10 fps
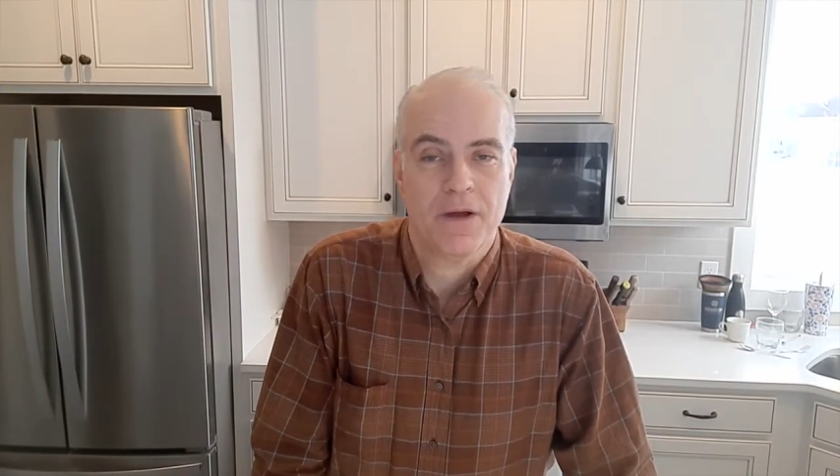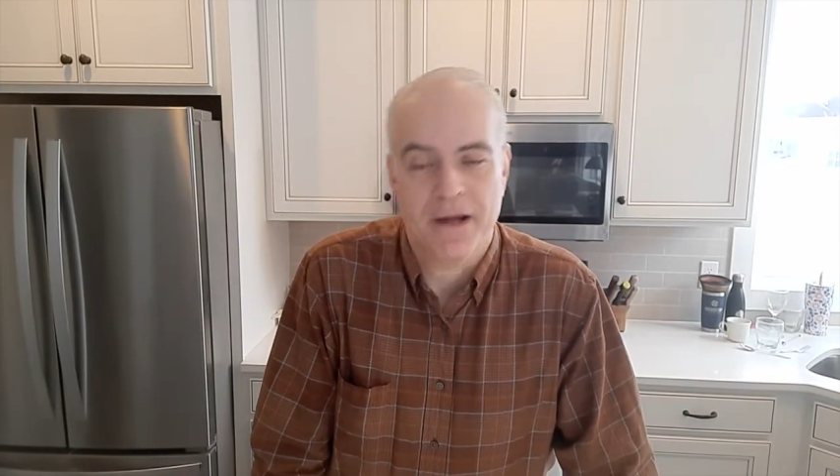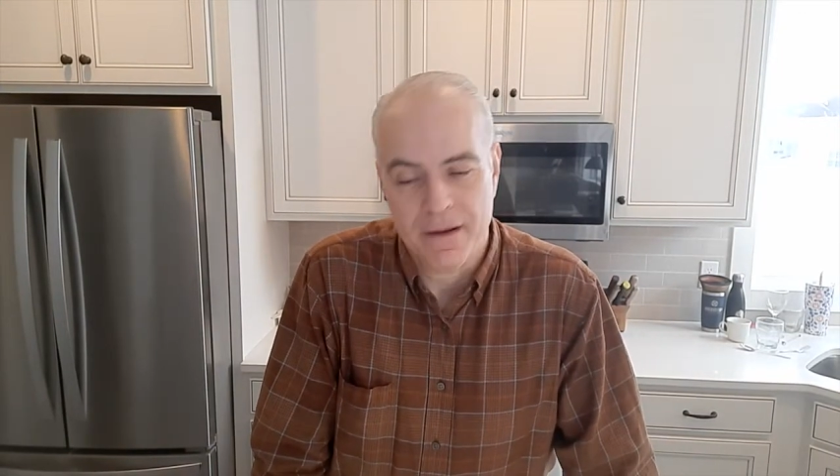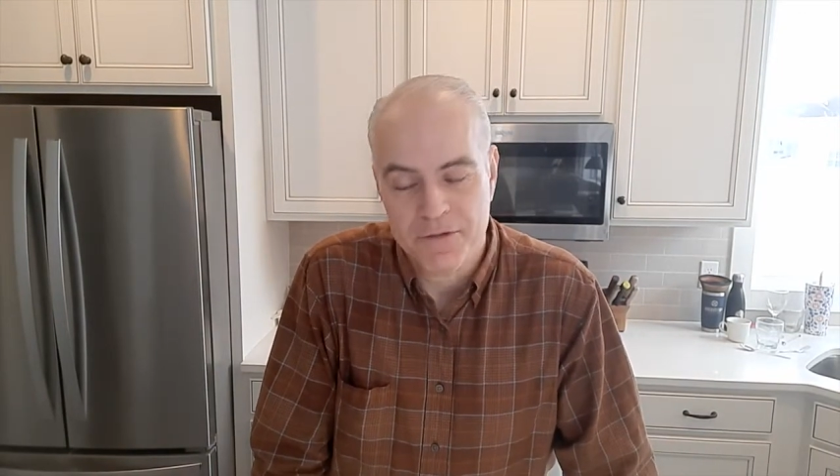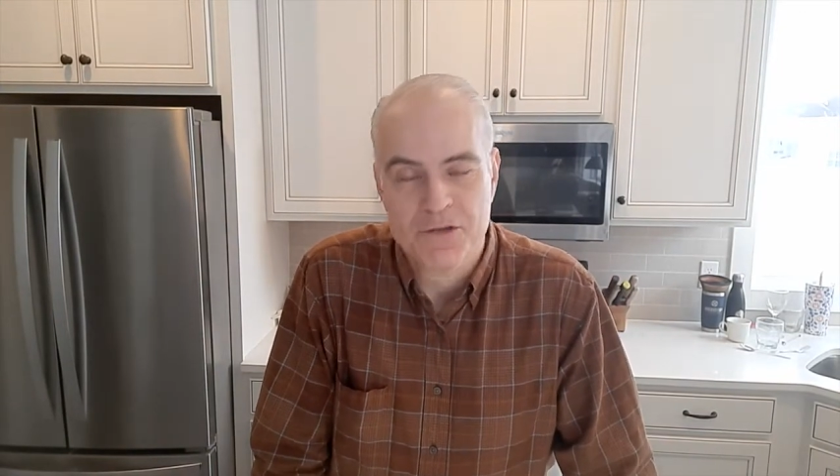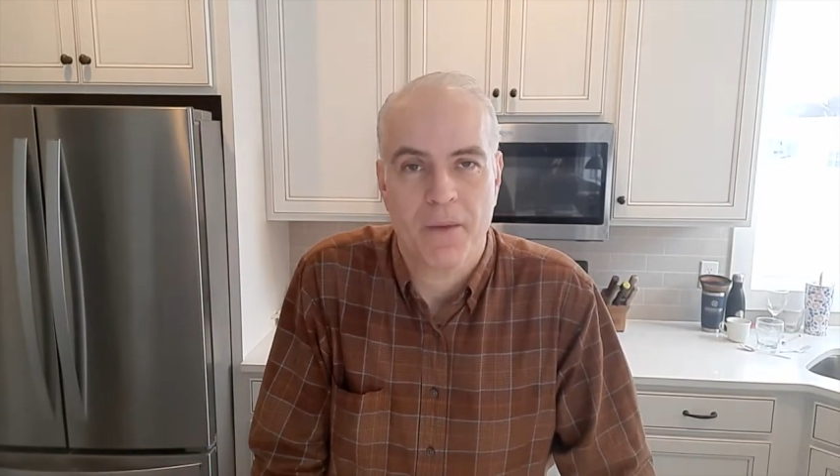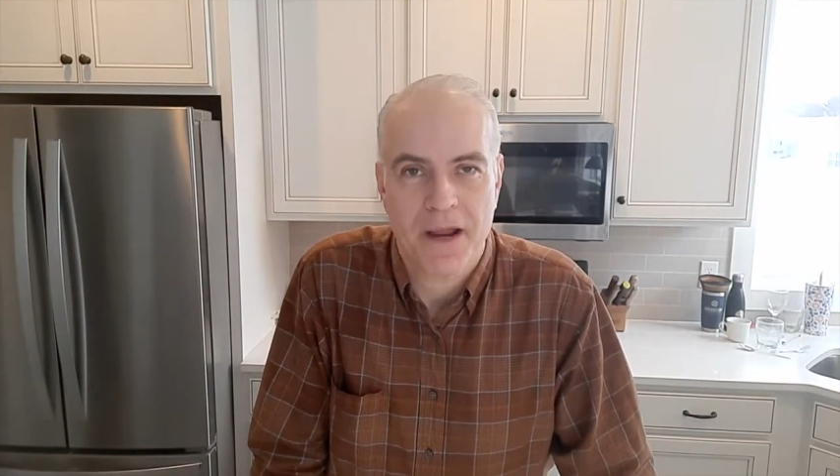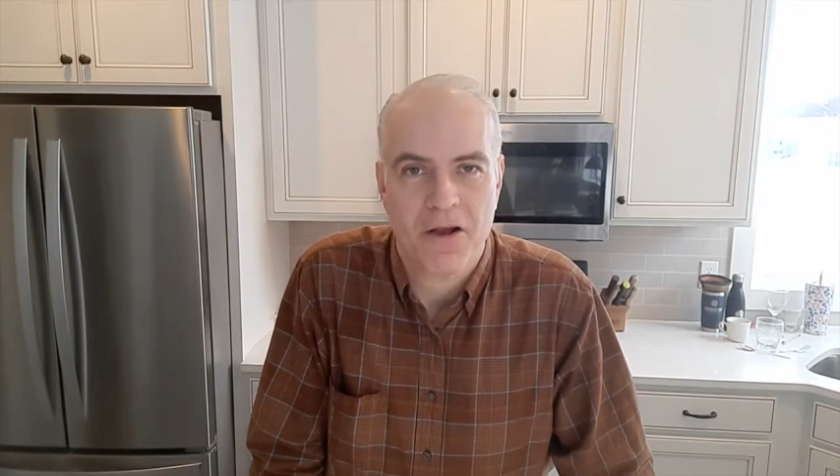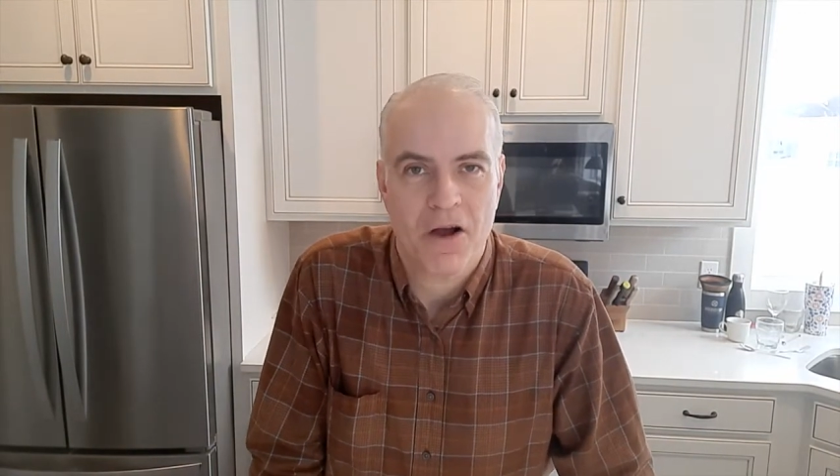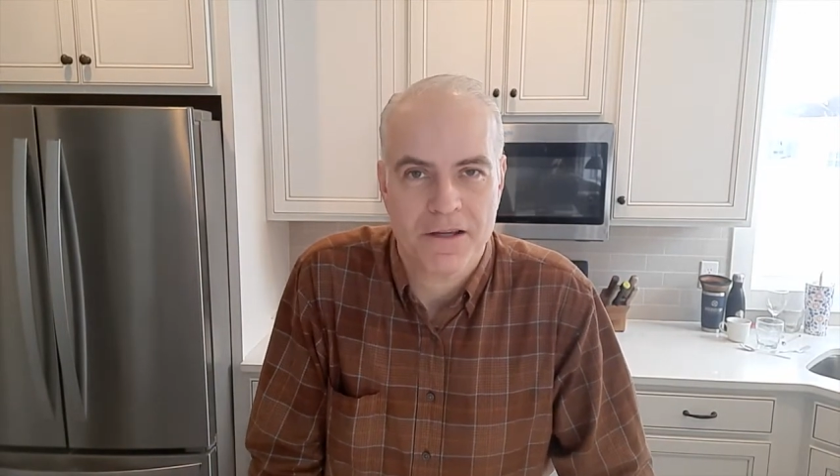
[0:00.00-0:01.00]
My name is
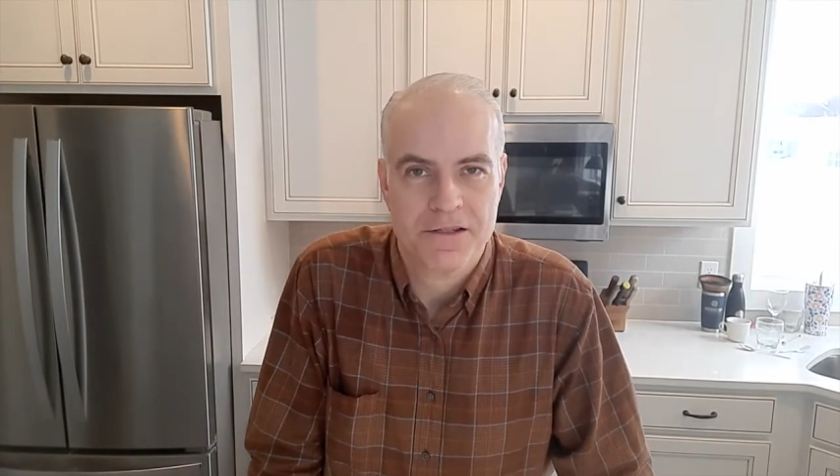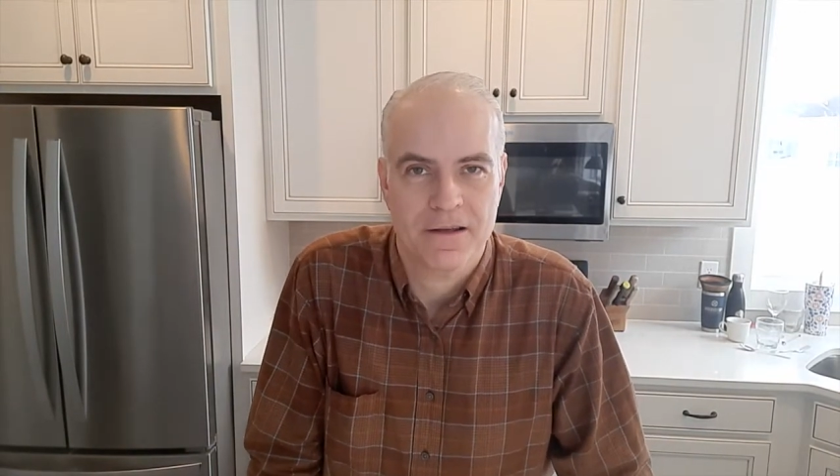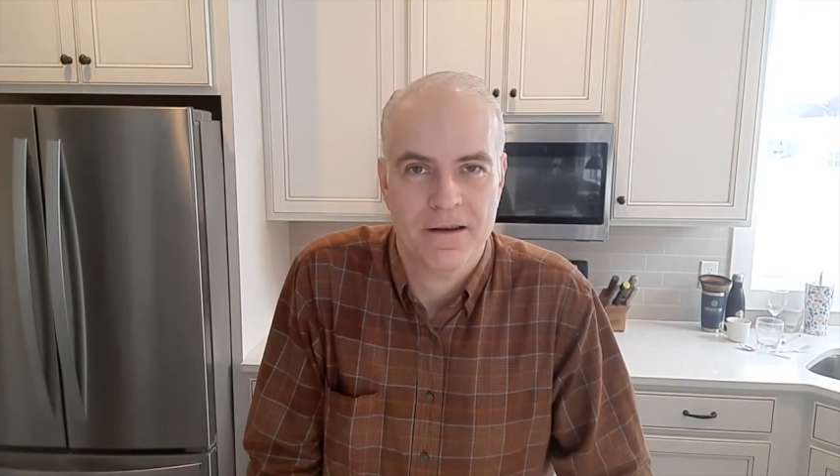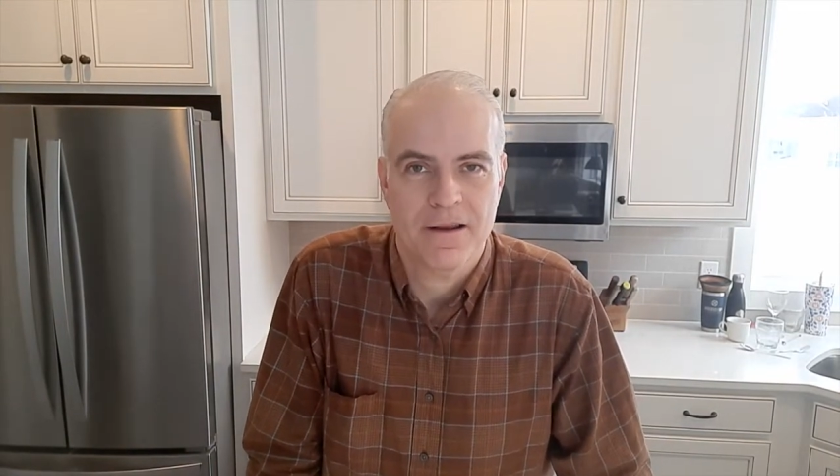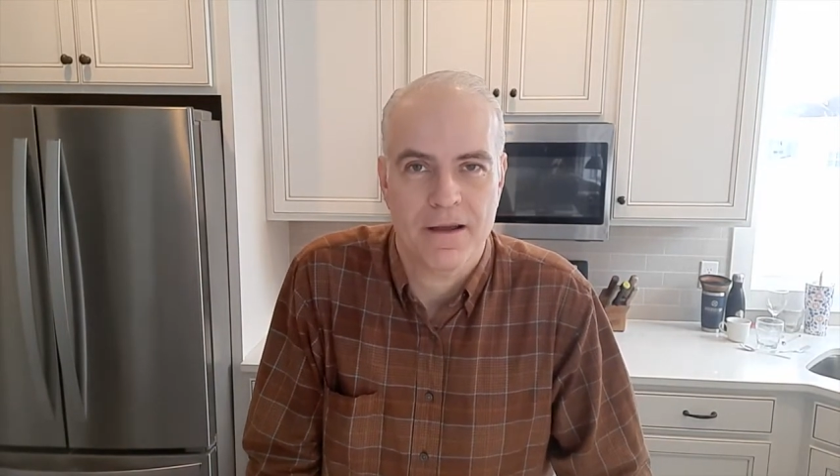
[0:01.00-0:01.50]
Mike Austin.